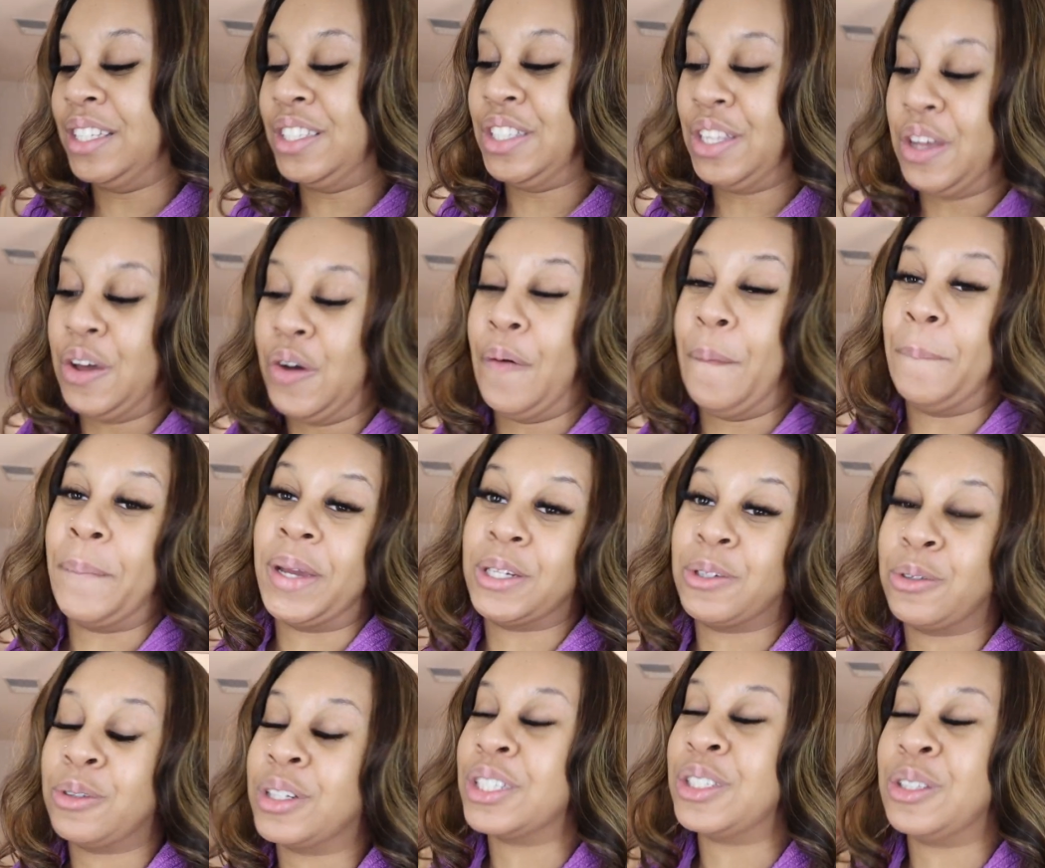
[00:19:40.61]
So make
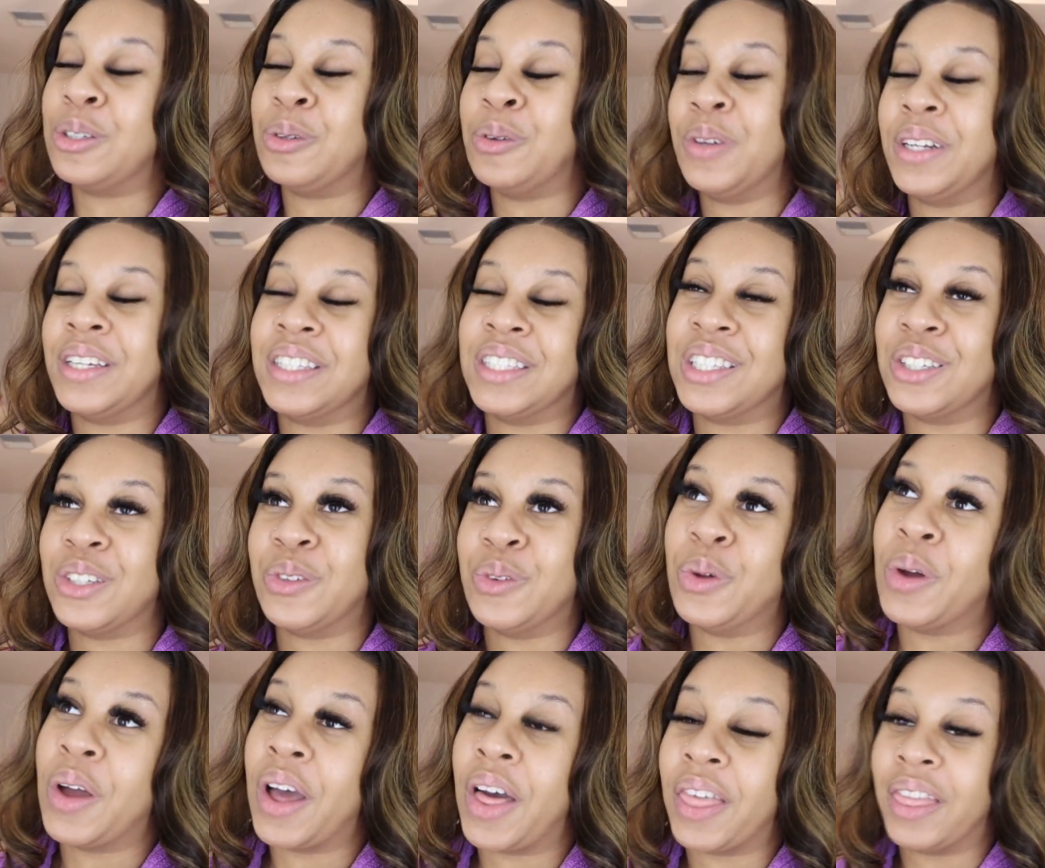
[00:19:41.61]
sure to tune
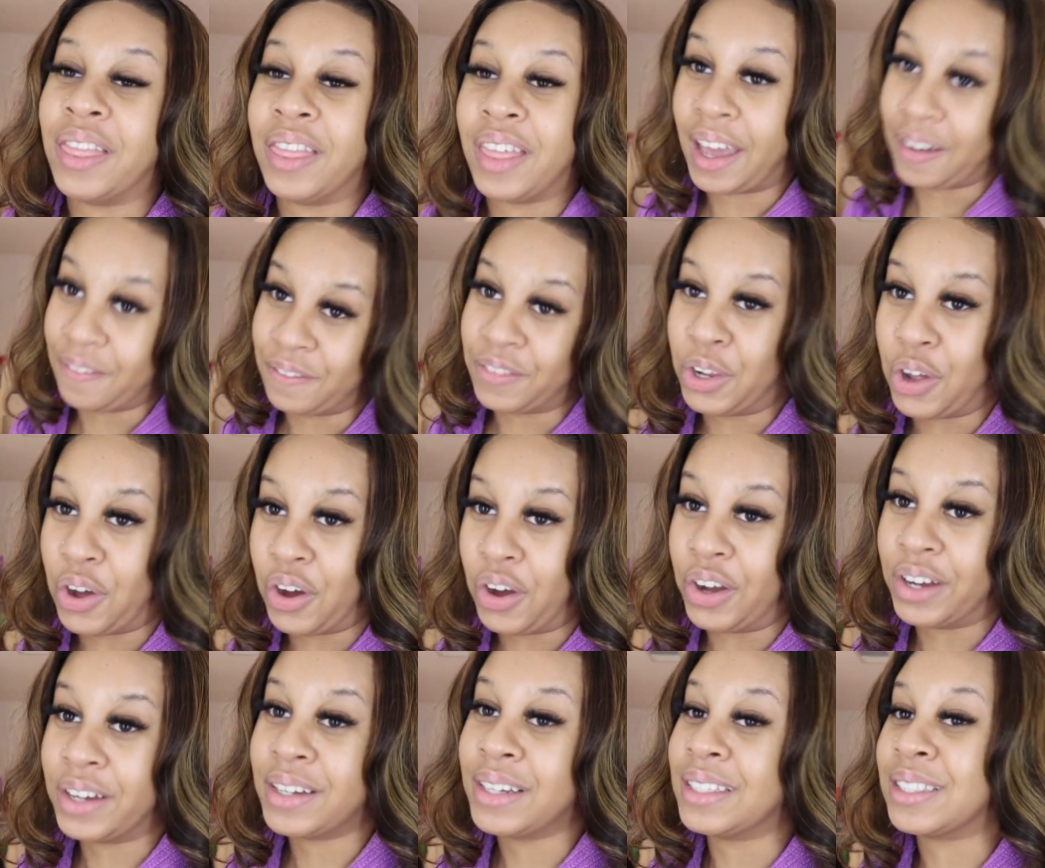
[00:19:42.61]
into that
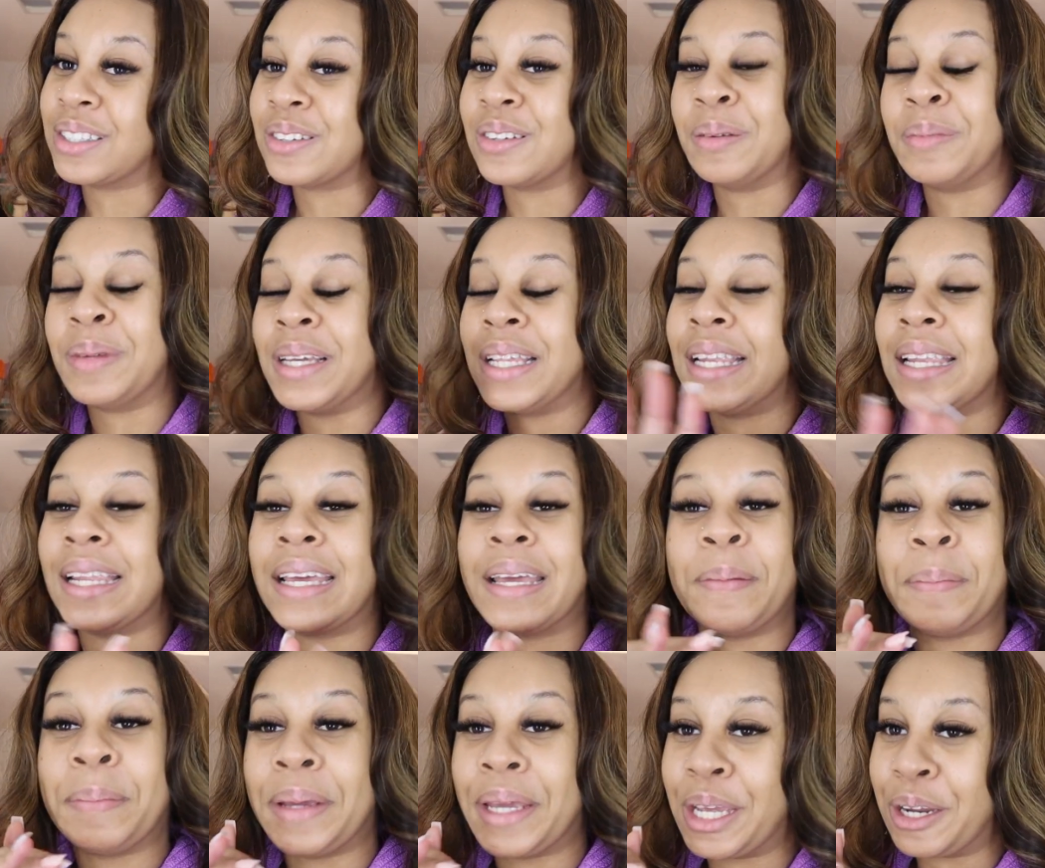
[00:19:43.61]
vlog. It's gonna be
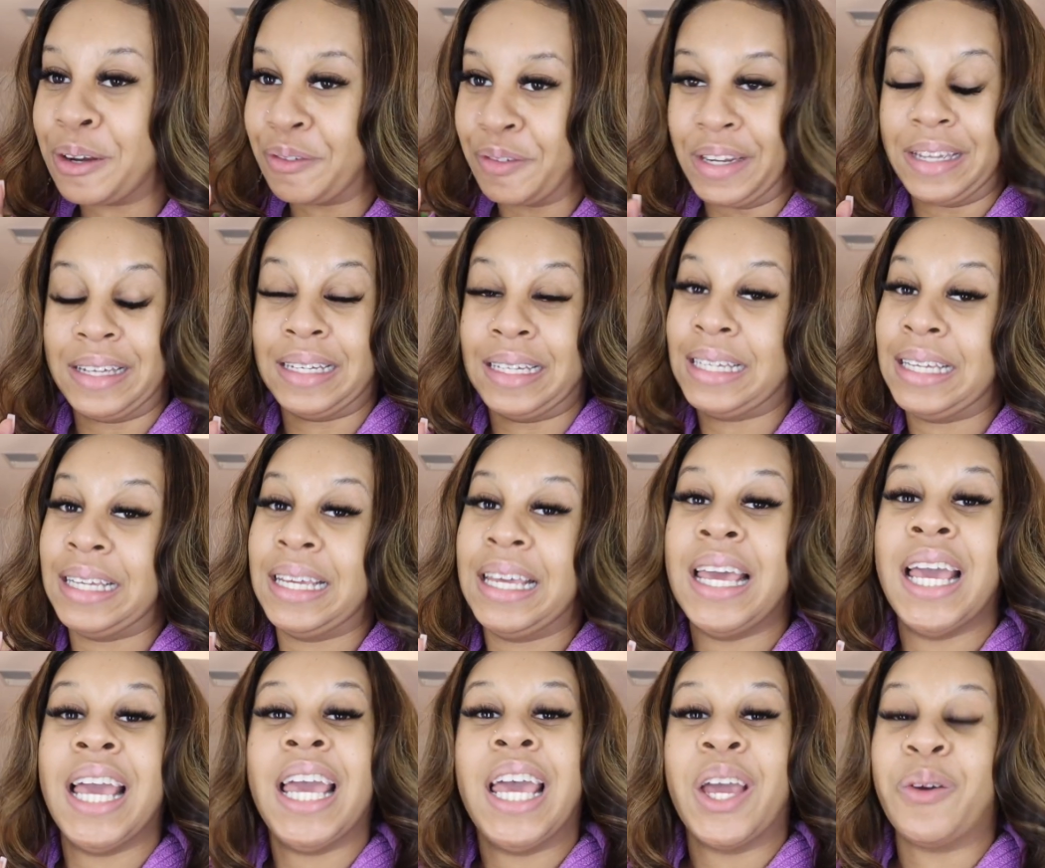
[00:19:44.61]
lit, period.
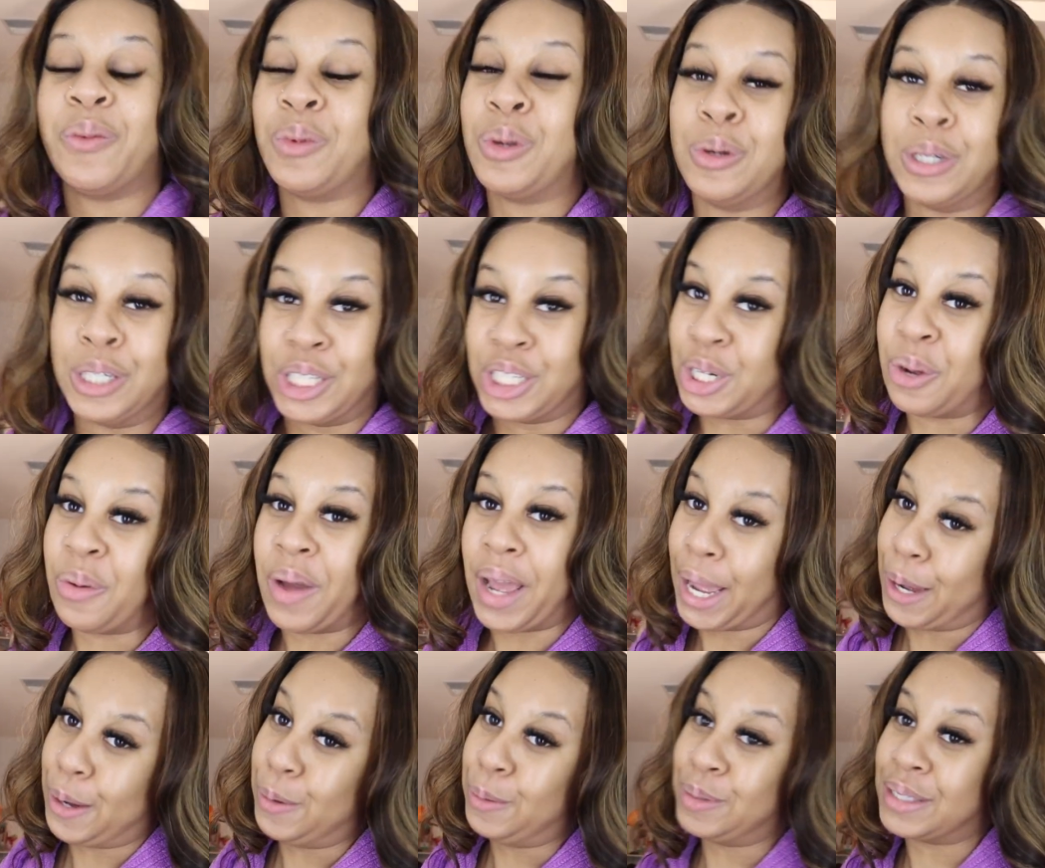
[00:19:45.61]
We're gonna show
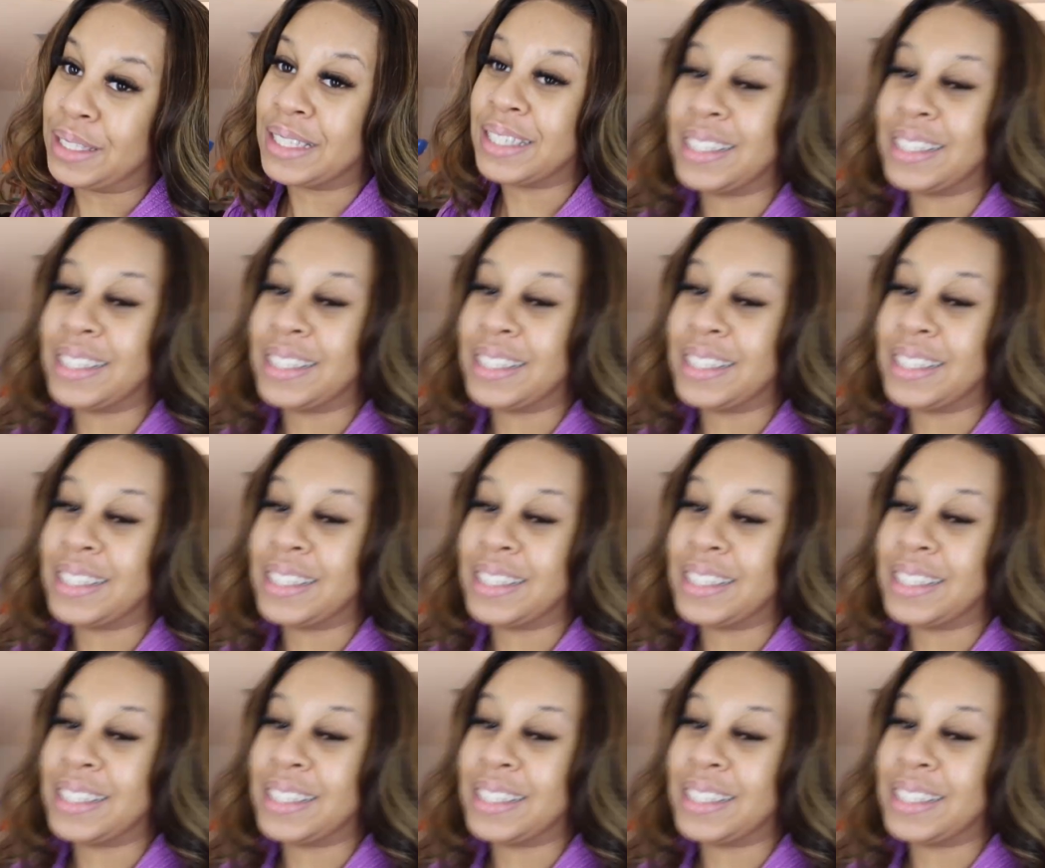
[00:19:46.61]
out.